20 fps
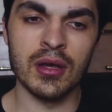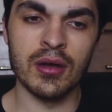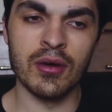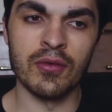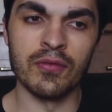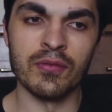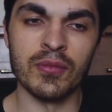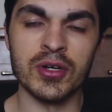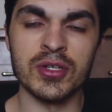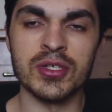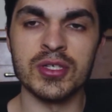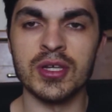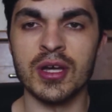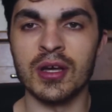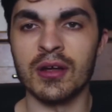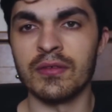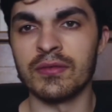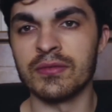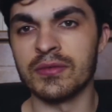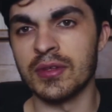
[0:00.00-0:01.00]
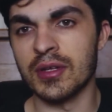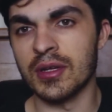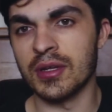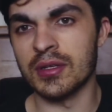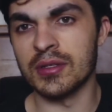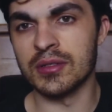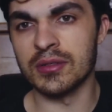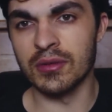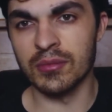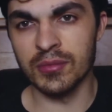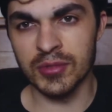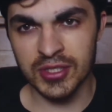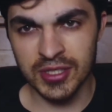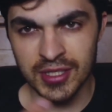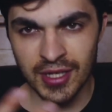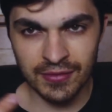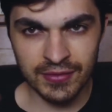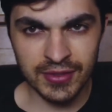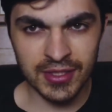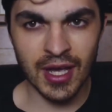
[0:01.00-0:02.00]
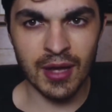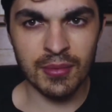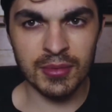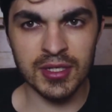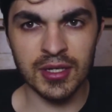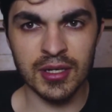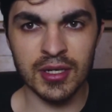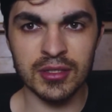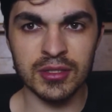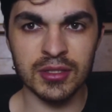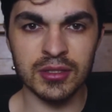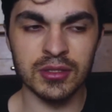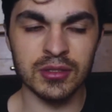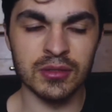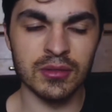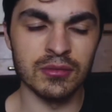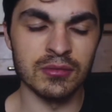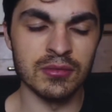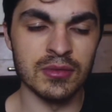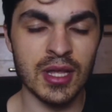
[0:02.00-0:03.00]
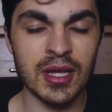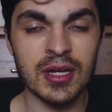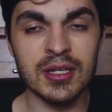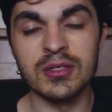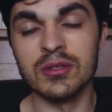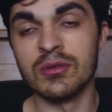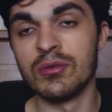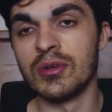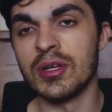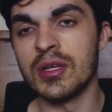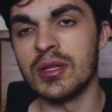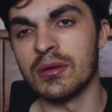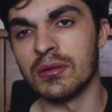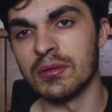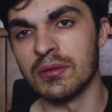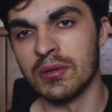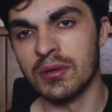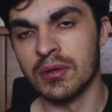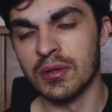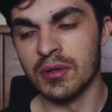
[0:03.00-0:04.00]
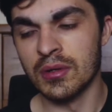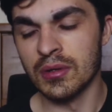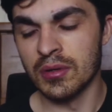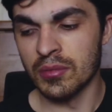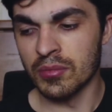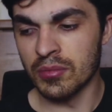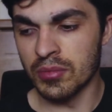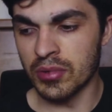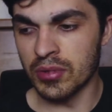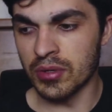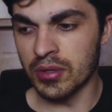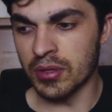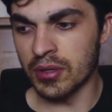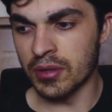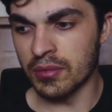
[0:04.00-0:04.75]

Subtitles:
of myself that it's almost self-sabotaging, so that isn't good either. But